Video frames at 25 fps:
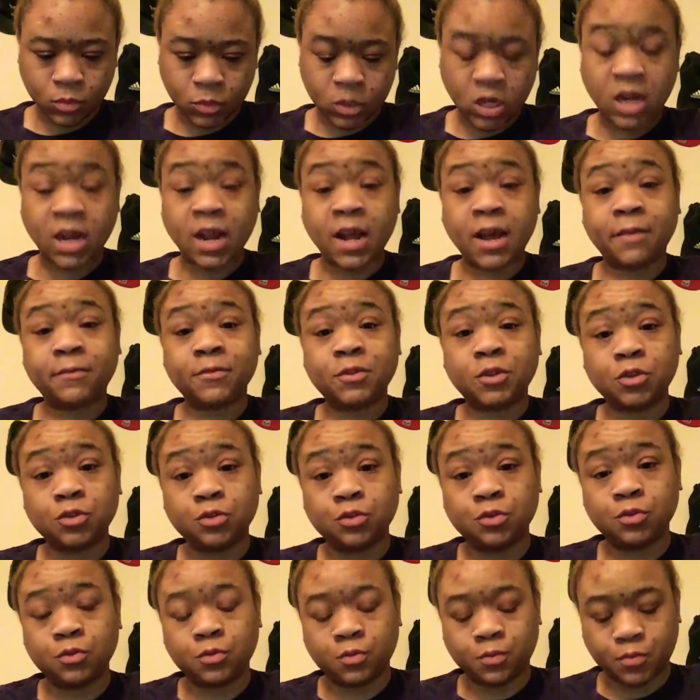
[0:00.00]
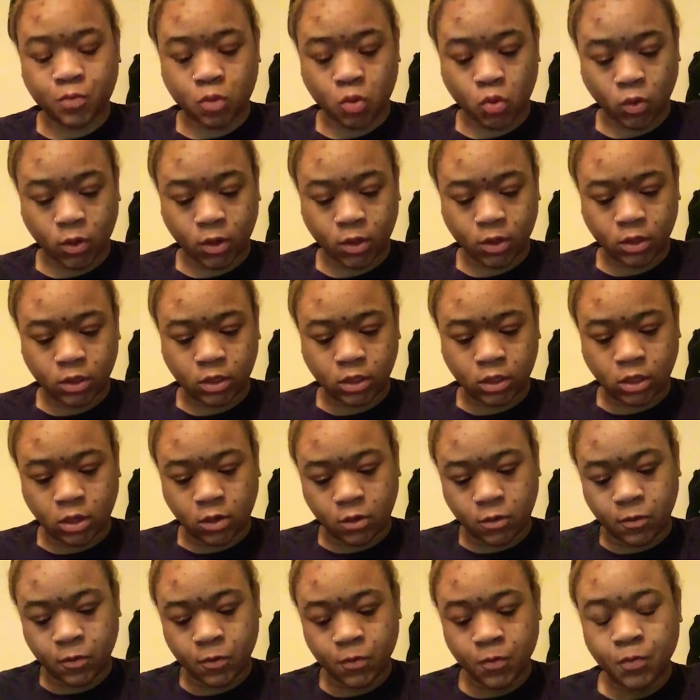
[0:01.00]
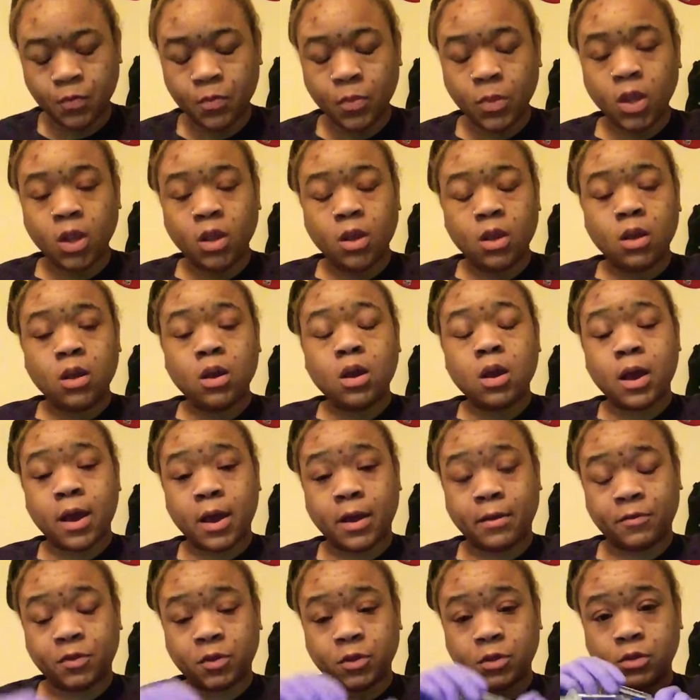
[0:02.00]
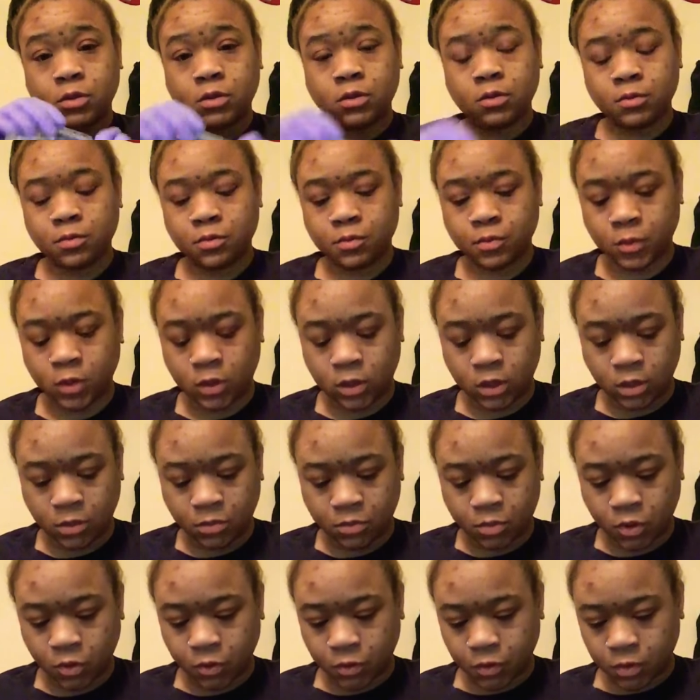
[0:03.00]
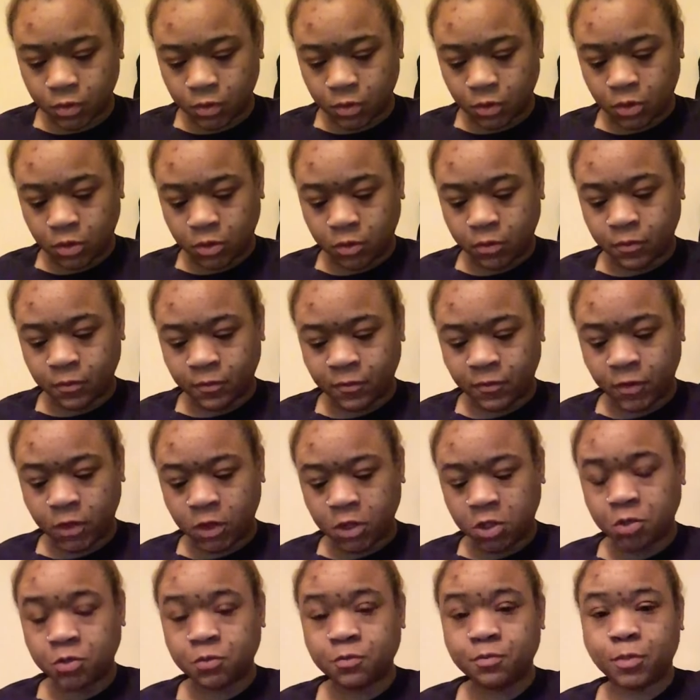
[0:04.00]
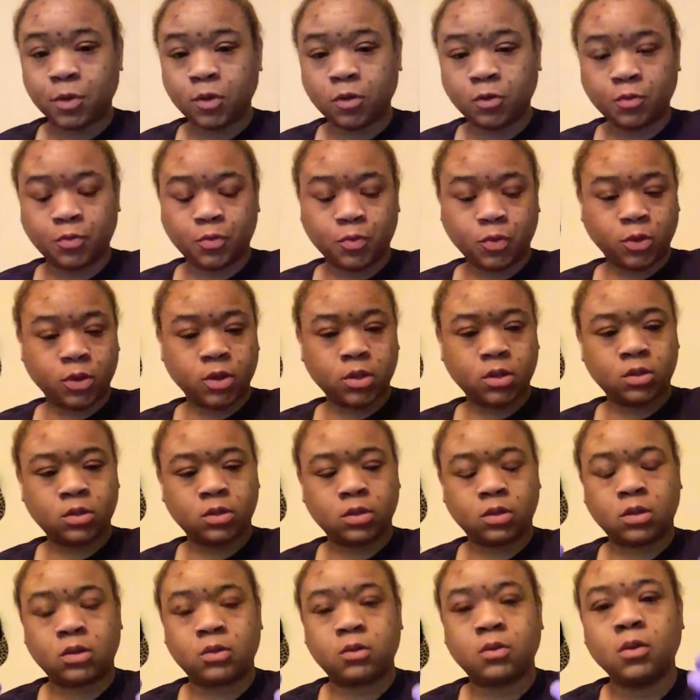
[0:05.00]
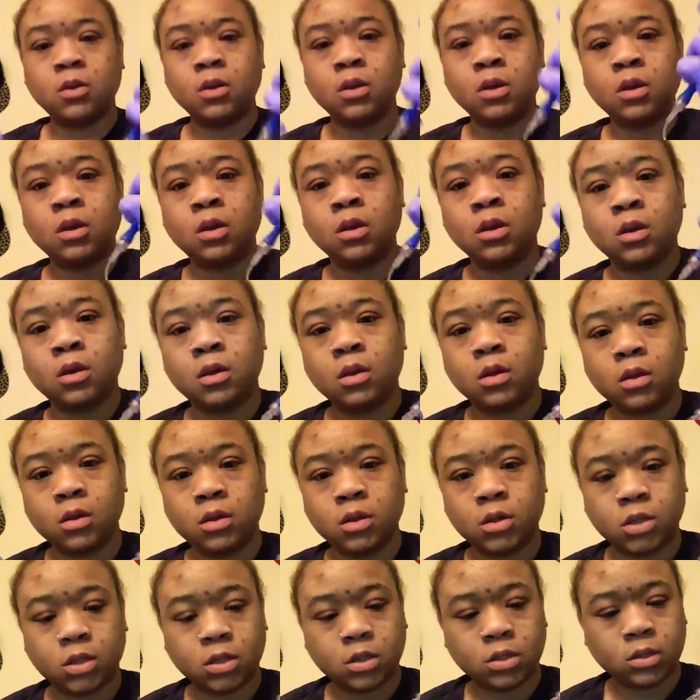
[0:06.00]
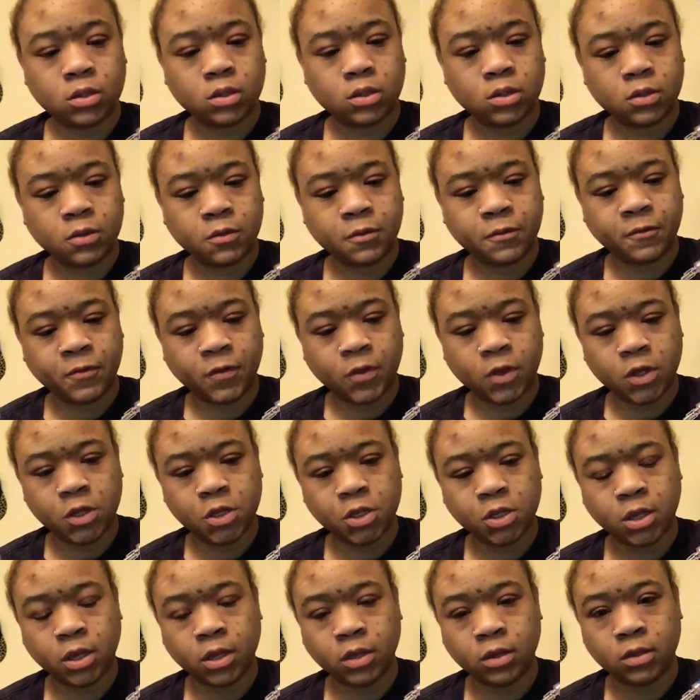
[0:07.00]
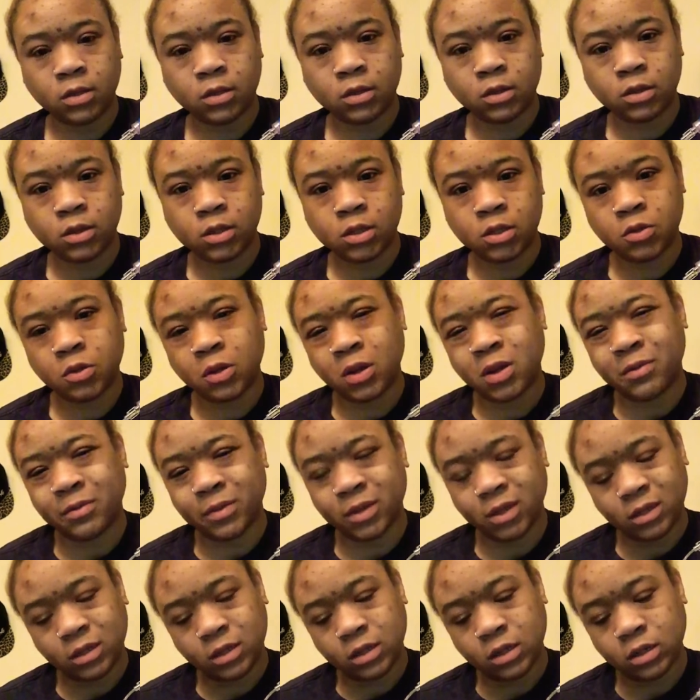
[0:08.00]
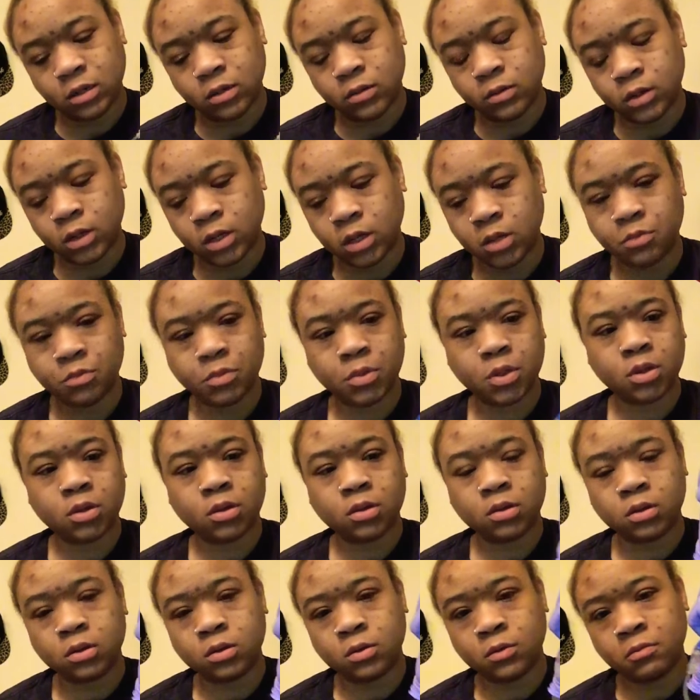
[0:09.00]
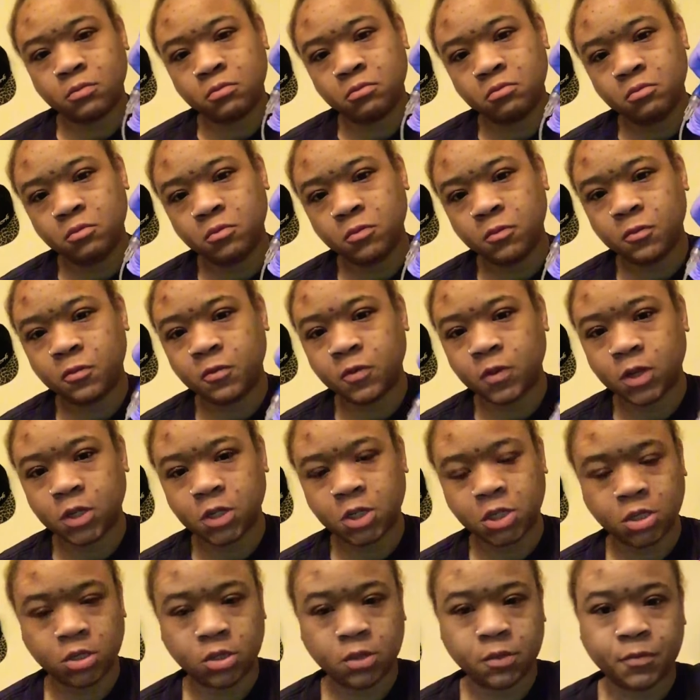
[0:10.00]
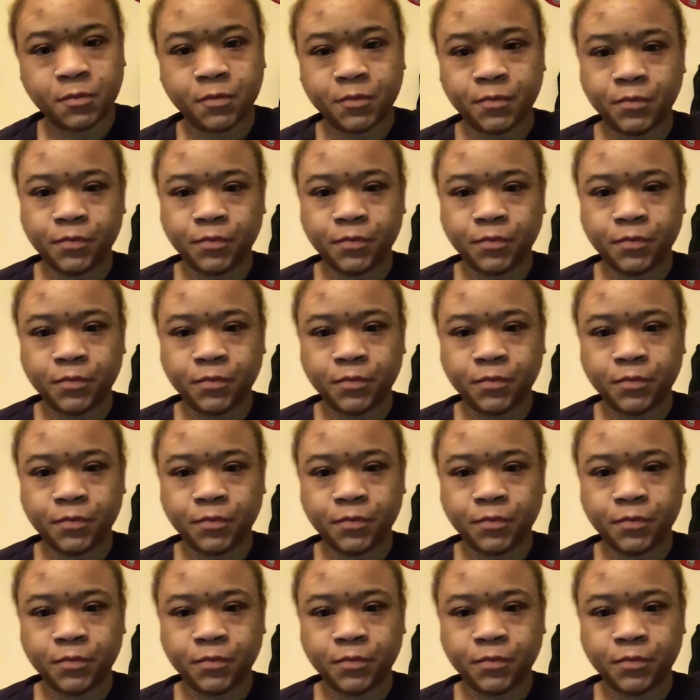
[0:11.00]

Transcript: And I have 2 ports, so I have to clean both, flush both ports. So just flush like this. You can't really see it going in, but flush it.